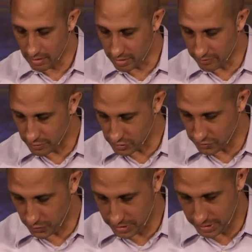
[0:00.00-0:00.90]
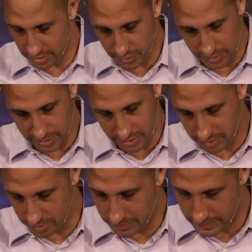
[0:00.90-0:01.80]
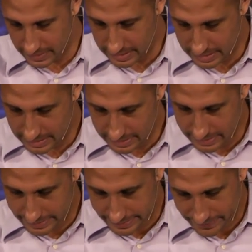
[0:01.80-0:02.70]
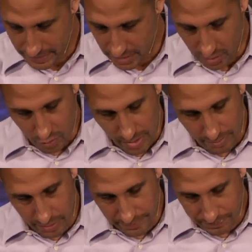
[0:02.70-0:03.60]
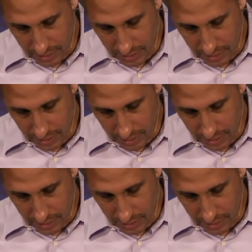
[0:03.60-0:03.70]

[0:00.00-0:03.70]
Look at verses 14 to 22. You remember